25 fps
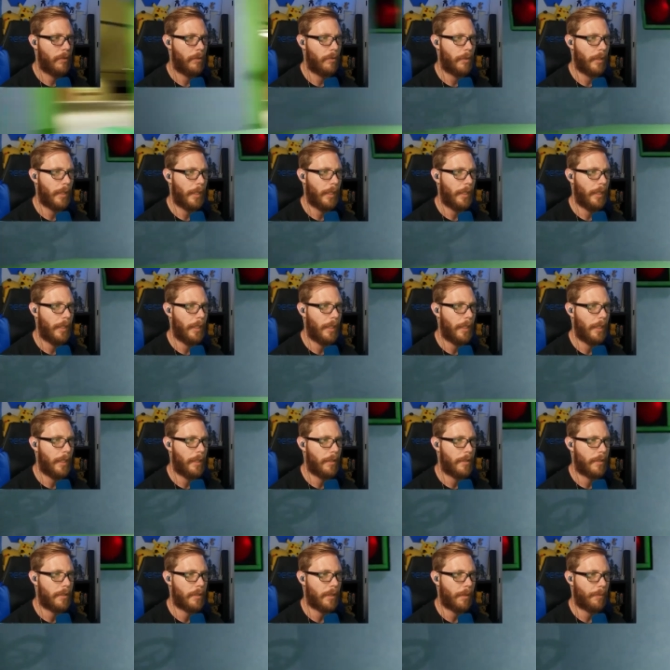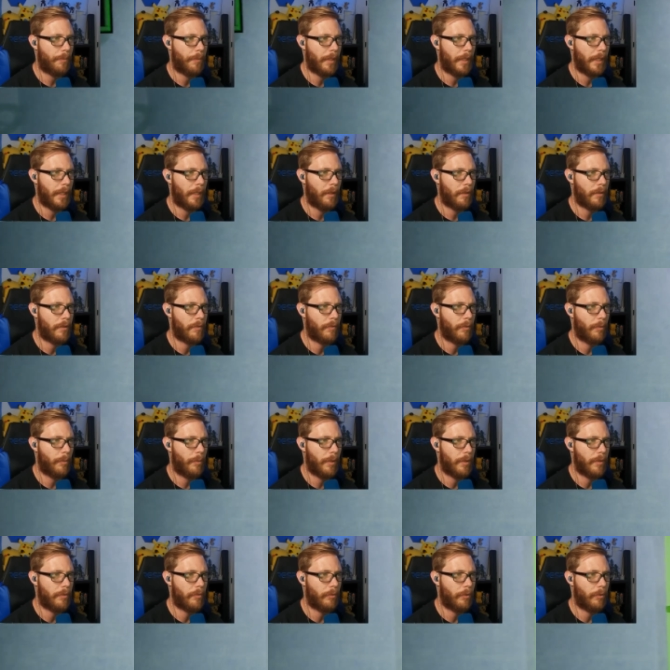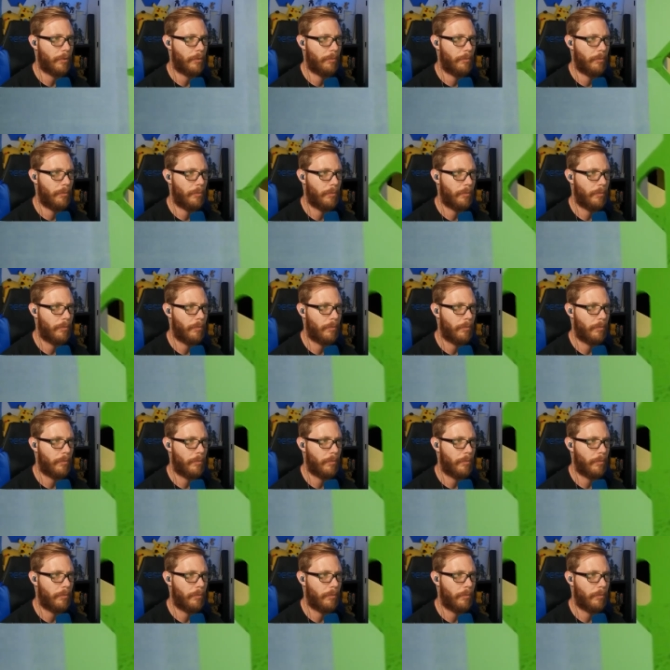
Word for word: Do I need something else from this room?